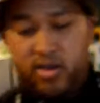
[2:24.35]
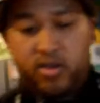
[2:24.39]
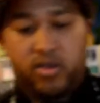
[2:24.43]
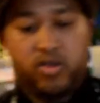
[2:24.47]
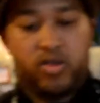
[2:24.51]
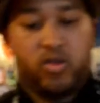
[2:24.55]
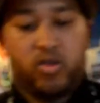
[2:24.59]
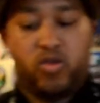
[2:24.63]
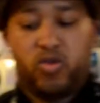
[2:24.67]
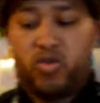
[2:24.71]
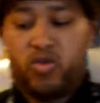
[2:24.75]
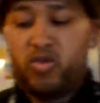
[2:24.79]

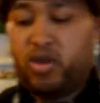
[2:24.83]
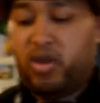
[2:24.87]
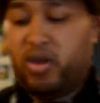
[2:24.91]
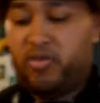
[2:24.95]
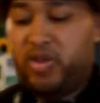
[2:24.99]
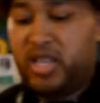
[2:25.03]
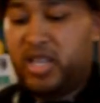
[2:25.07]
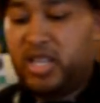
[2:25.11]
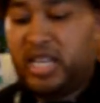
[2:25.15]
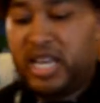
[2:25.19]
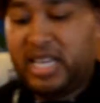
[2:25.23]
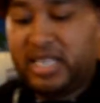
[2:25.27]
So you, I
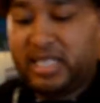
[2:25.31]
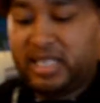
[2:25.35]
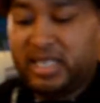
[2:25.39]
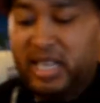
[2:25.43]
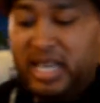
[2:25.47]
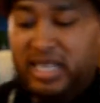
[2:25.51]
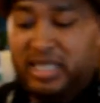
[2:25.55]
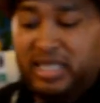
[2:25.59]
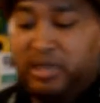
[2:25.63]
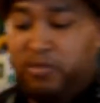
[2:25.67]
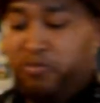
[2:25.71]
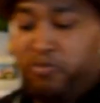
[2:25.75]
mean, that's
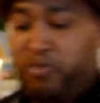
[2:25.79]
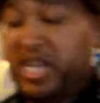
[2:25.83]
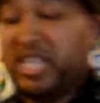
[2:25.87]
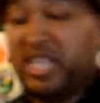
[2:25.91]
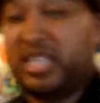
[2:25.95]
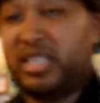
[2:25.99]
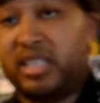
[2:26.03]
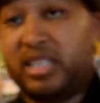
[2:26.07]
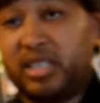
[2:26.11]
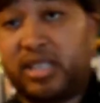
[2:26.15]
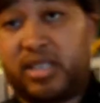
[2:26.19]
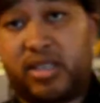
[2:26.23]
that's the
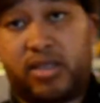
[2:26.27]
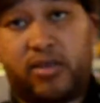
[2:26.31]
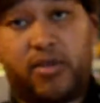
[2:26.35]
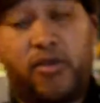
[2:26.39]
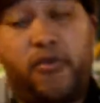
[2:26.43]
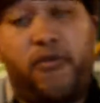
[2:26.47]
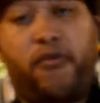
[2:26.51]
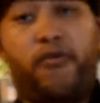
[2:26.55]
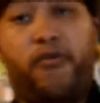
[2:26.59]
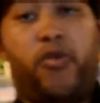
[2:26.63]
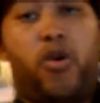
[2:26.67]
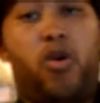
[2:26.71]
basis
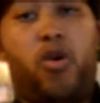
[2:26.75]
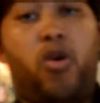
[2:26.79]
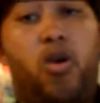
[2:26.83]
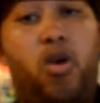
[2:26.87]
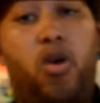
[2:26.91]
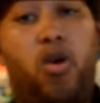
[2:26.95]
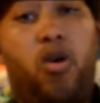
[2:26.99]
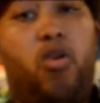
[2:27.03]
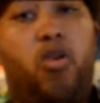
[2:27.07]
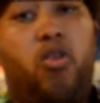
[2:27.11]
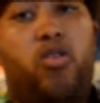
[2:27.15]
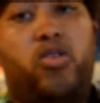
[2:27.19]
for
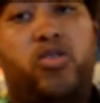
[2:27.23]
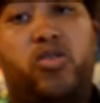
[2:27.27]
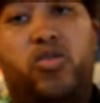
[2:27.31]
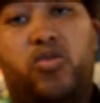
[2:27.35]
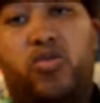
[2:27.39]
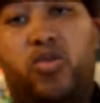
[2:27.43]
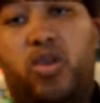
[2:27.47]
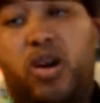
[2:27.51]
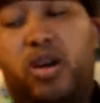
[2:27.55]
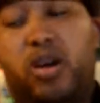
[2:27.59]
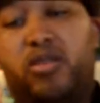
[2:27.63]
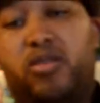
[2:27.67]
all
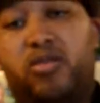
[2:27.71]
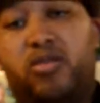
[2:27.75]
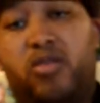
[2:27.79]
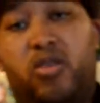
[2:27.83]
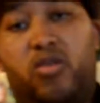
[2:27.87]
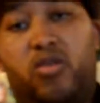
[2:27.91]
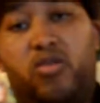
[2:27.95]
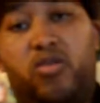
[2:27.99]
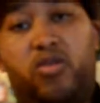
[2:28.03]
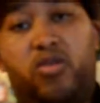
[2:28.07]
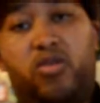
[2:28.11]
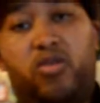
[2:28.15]
your you
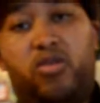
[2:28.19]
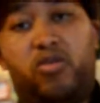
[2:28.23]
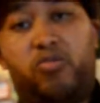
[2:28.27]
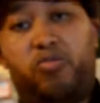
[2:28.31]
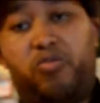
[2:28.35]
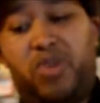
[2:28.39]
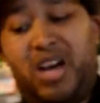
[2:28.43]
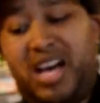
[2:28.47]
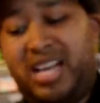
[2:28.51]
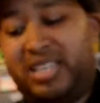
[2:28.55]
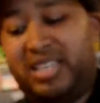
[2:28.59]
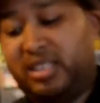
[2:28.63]
know your
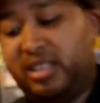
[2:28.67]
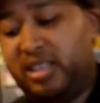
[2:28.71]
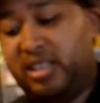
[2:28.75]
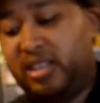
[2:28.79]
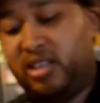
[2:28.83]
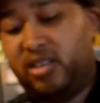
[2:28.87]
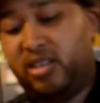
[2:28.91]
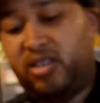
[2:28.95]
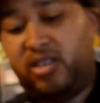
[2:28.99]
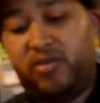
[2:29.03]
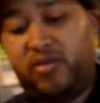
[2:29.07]
pasta dishes.